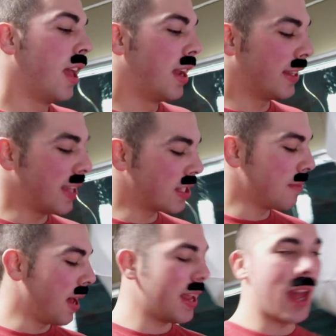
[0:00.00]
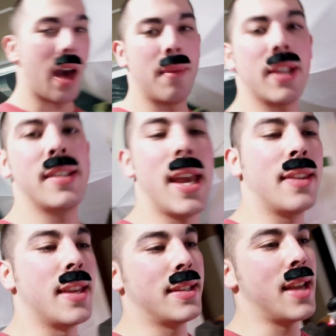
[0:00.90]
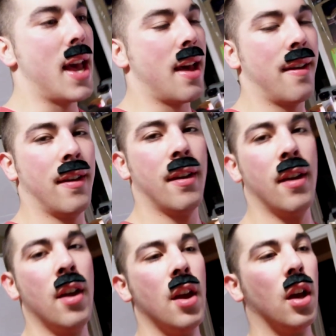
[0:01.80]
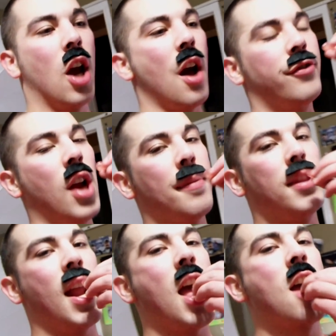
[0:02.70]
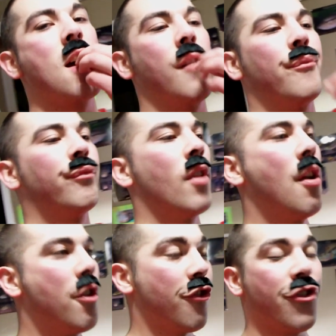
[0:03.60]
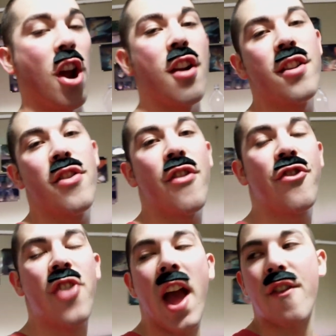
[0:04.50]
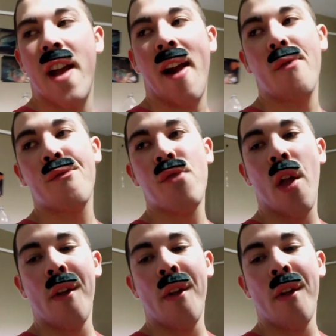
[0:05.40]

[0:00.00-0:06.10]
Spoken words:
I think that's about it. I'm going to take this cough drop that I started and then sat down.